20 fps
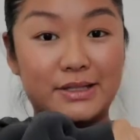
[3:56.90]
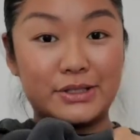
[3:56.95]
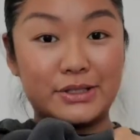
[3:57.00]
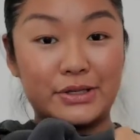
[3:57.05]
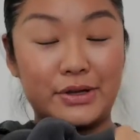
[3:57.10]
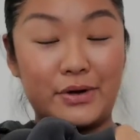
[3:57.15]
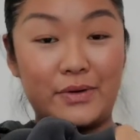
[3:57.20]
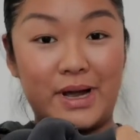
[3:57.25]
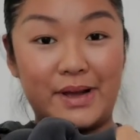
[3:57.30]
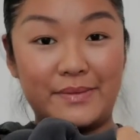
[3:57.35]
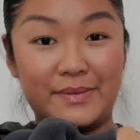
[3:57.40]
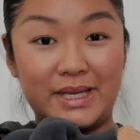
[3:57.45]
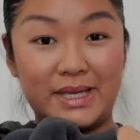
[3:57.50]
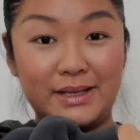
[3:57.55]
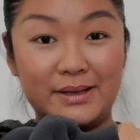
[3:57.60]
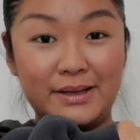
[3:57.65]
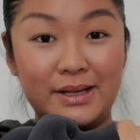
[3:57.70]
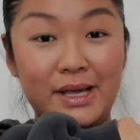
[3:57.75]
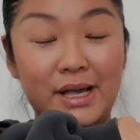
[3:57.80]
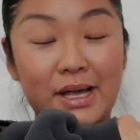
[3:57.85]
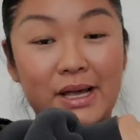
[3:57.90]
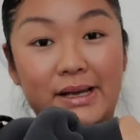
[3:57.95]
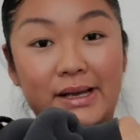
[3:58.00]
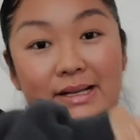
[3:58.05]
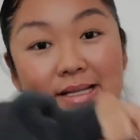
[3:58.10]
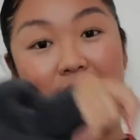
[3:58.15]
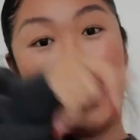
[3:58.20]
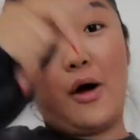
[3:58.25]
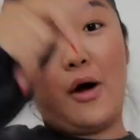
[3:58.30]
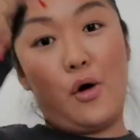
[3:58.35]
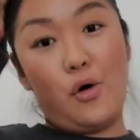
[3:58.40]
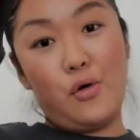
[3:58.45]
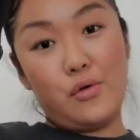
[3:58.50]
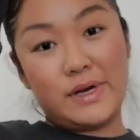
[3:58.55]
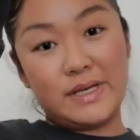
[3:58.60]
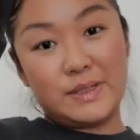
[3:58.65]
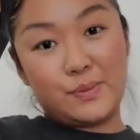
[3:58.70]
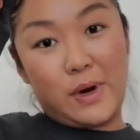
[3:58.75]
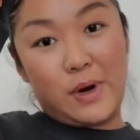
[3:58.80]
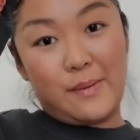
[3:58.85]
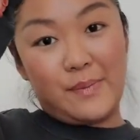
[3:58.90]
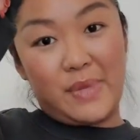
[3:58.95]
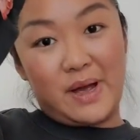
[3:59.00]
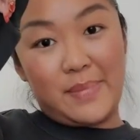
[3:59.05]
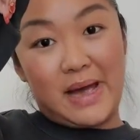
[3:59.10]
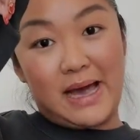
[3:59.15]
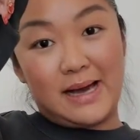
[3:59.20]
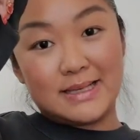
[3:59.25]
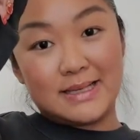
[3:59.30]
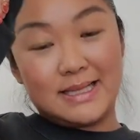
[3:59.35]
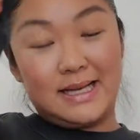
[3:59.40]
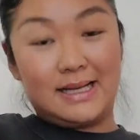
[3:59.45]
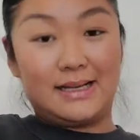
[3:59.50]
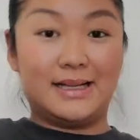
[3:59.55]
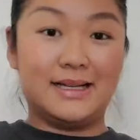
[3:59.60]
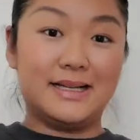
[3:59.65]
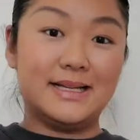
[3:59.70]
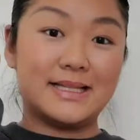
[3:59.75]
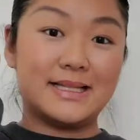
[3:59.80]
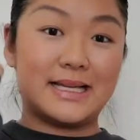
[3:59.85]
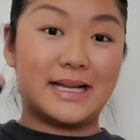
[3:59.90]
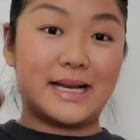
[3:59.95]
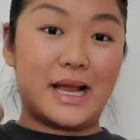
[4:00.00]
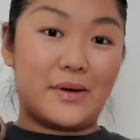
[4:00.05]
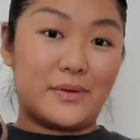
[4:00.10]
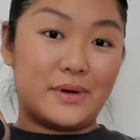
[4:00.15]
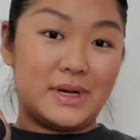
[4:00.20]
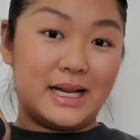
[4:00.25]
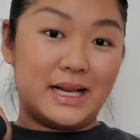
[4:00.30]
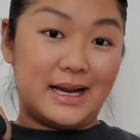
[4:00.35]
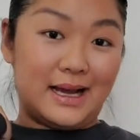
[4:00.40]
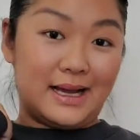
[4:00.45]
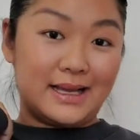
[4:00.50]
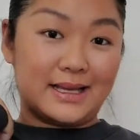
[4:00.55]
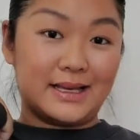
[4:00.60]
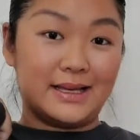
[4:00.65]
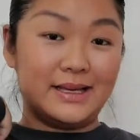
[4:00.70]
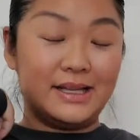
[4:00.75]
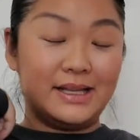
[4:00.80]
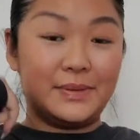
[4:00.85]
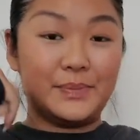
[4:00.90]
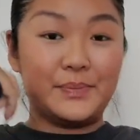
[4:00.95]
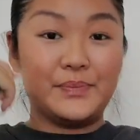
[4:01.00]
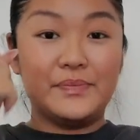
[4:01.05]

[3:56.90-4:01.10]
Do you know what I mean? Because I always wear my bags like this and I really like it.